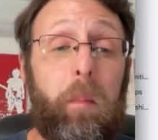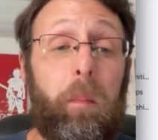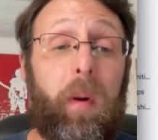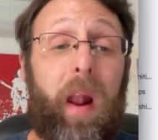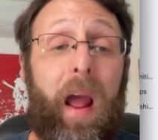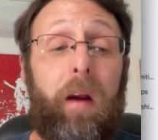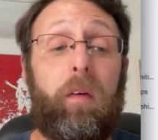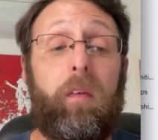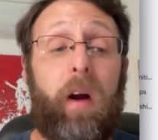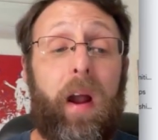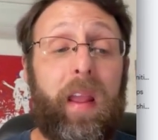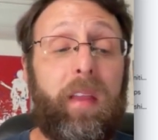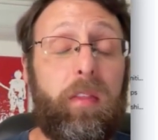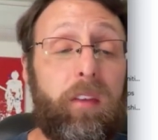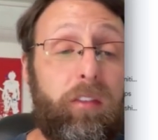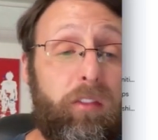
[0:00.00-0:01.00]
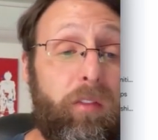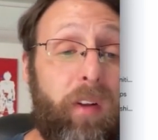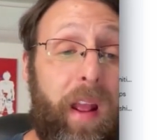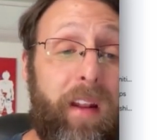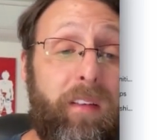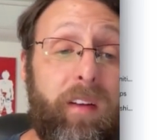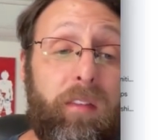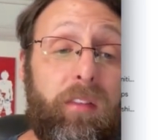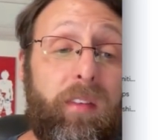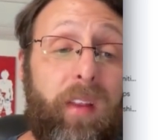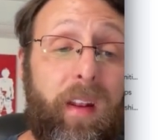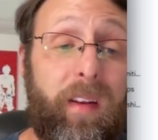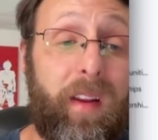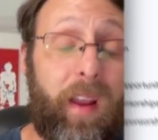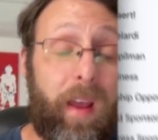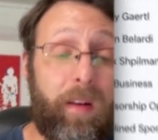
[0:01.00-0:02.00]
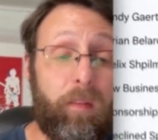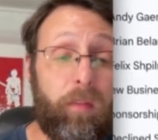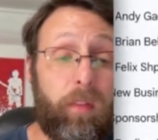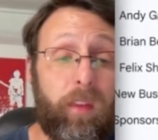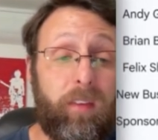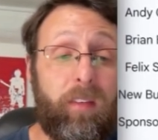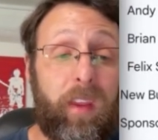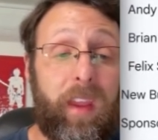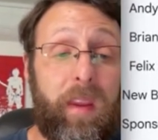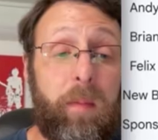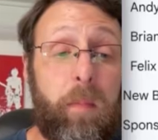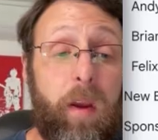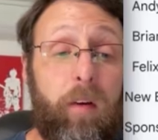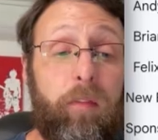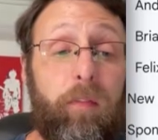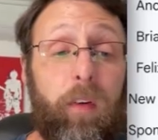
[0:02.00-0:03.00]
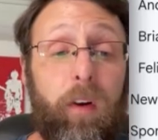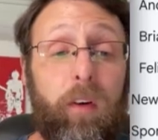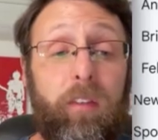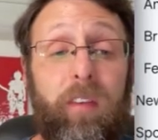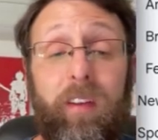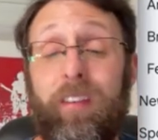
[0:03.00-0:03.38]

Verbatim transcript: but I like this strategy of sending kind of this email first